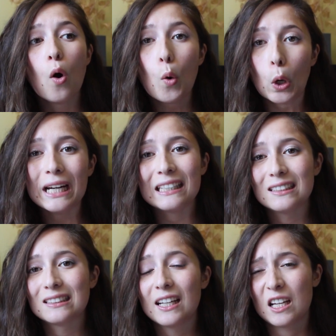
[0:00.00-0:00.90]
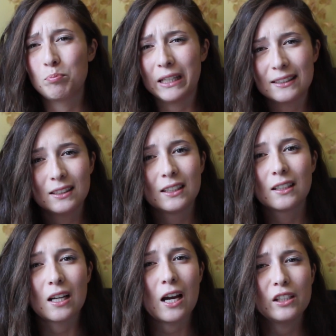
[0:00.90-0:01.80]
or it is like a plastic
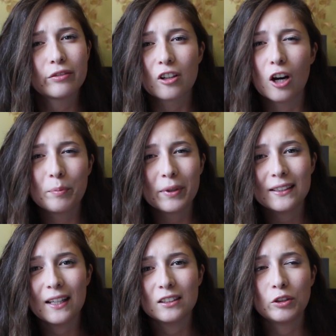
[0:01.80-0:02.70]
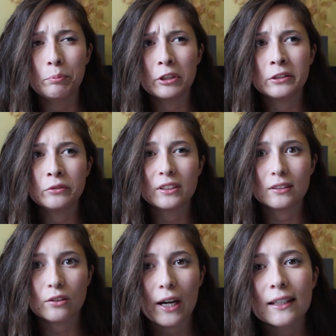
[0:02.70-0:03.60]
kind of carpet that
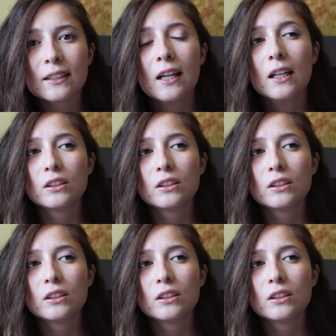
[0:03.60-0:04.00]
reproduces grass,